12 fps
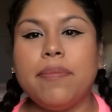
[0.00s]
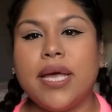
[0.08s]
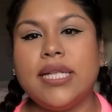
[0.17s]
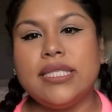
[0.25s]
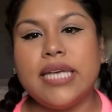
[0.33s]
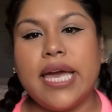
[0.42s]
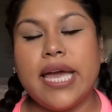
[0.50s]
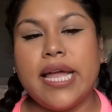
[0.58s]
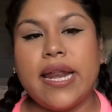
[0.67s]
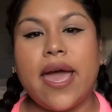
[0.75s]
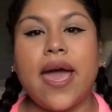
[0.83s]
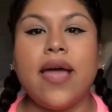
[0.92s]

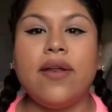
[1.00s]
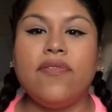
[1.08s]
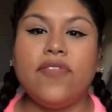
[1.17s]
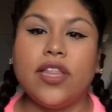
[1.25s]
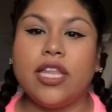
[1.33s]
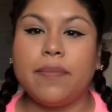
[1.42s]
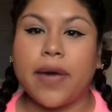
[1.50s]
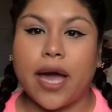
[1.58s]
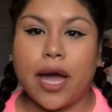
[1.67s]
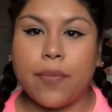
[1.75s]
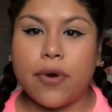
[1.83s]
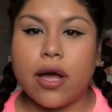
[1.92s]
maintain, and fill in my
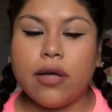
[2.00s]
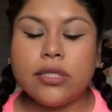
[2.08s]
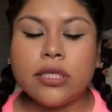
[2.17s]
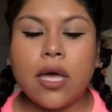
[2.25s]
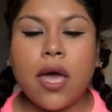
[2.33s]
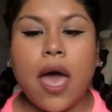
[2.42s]
eyebrows.